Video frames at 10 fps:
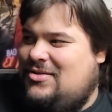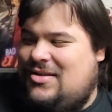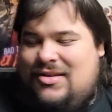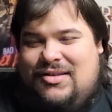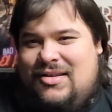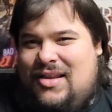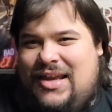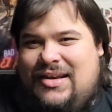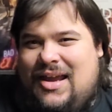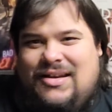
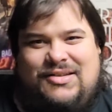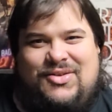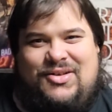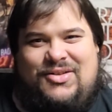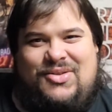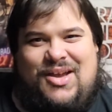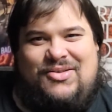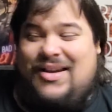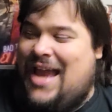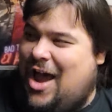late 90s, early
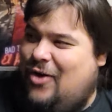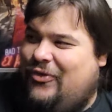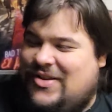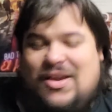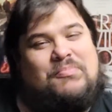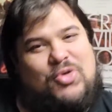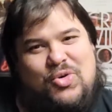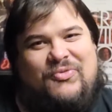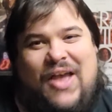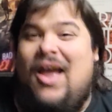2000s? Cow physics.
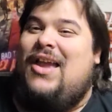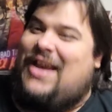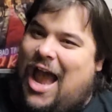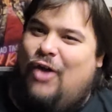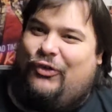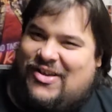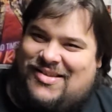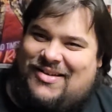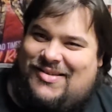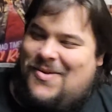Boob. cow
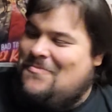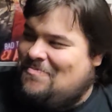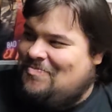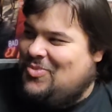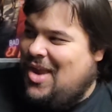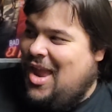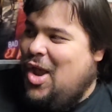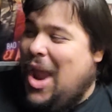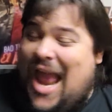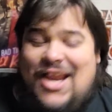physics.
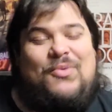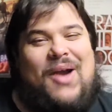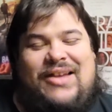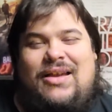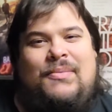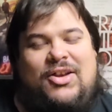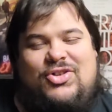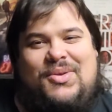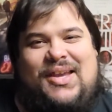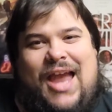Anyways, I'm not
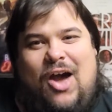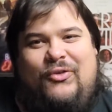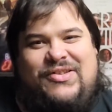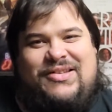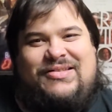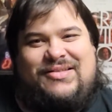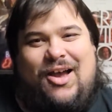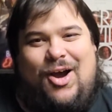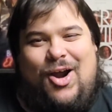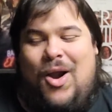sure what the cow physics
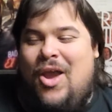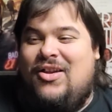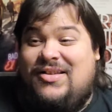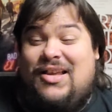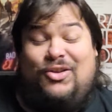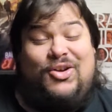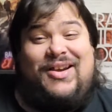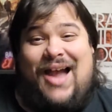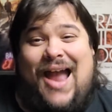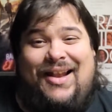are because it
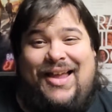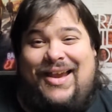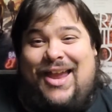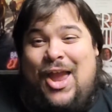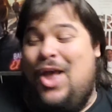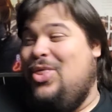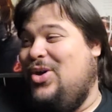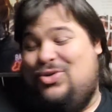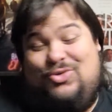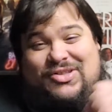looked kind of like
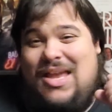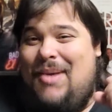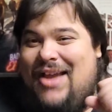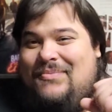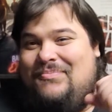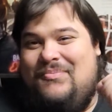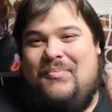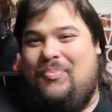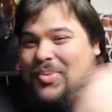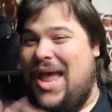the semi
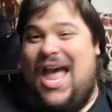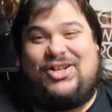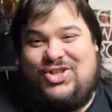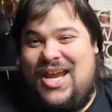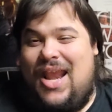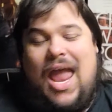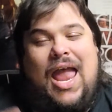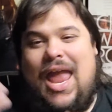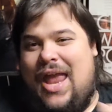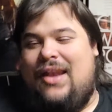blashed it
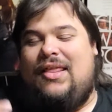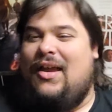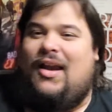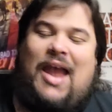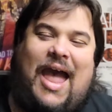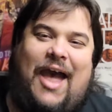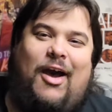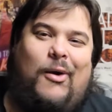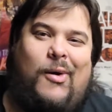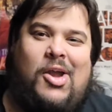and the
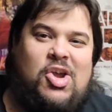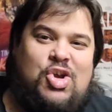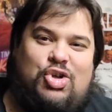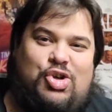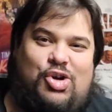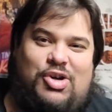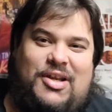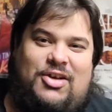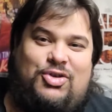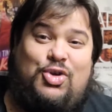cow turned
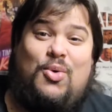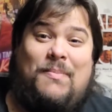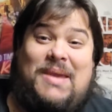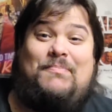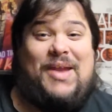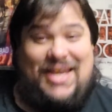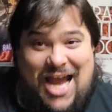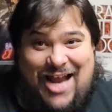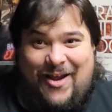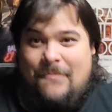into a meat
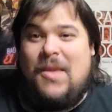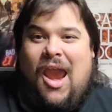pinata.